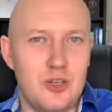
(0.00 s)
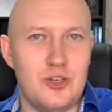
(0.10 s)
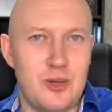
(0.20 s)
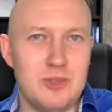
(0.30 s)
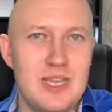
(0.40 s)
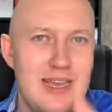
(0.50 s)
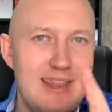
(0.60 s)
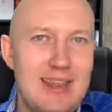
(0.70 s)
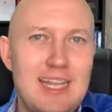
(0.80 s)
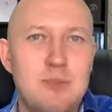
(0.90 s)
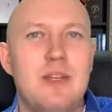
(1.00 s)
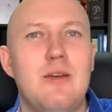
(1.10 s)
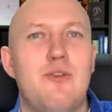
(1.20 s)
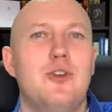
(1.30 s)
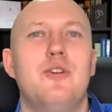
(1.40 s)
your dreams. That's my
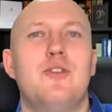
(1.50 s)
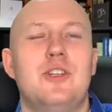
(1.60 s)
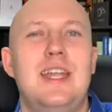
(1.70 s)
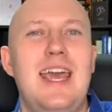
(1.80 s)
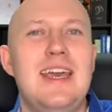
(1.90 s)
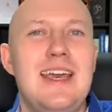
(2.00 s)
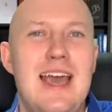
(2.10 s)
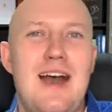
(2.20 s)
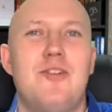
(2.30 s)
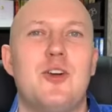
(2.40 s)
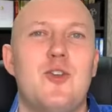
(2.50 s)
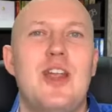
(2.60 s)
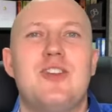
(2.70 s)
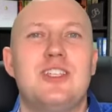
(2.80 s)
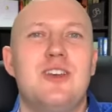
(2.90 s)
tip for you for today. Have a
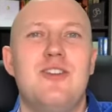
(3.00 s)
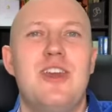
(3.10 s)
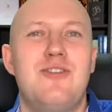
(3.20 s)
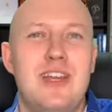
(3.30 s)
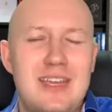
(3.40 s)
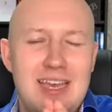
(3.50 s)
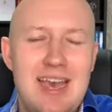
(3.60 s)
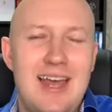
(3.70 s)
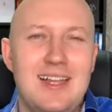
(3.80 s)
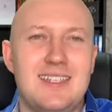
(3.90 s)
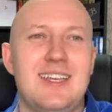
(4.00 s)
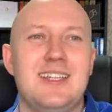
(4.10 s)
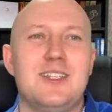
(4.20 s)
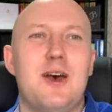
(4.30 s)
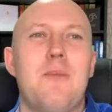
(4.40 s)
great rest of your evening, and I'll see you
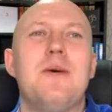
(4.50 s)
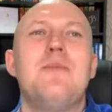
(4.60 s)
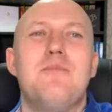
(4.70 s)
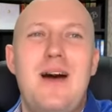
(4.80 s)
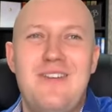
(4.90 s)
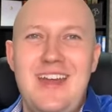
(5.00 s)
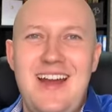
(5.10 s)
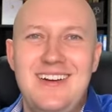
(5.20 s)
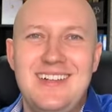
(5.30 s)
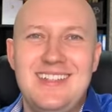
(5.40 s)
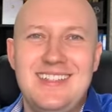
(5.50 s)
at the top. Bye for now.